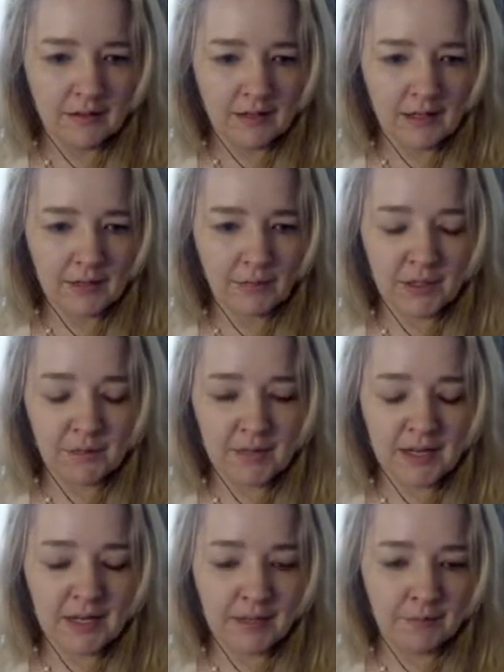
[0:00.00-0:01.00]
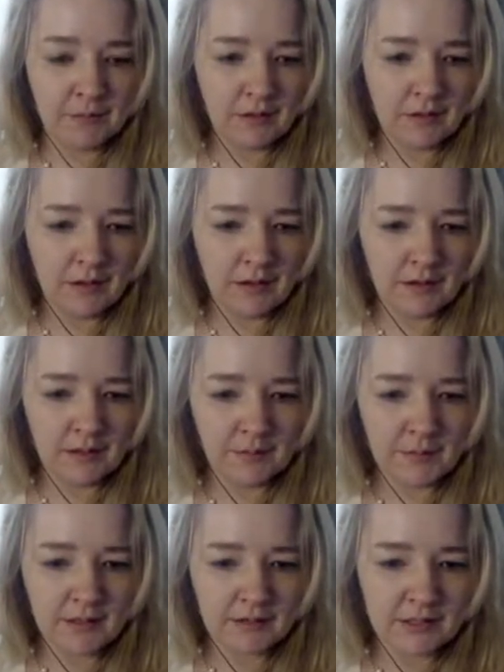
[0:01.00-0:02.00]
I want to meet him and
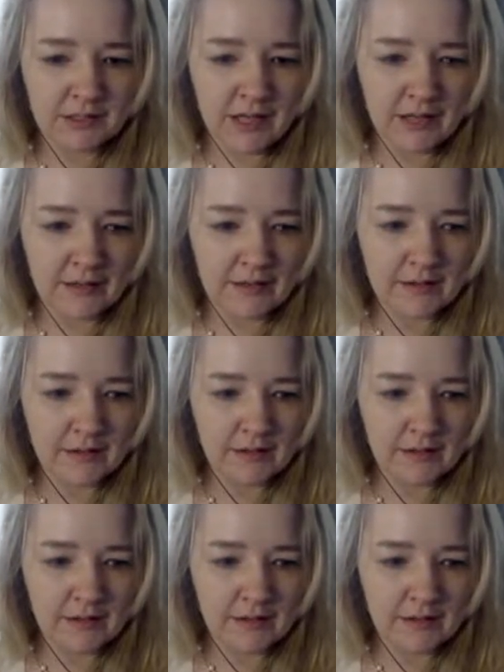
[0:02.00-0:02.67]
apologize.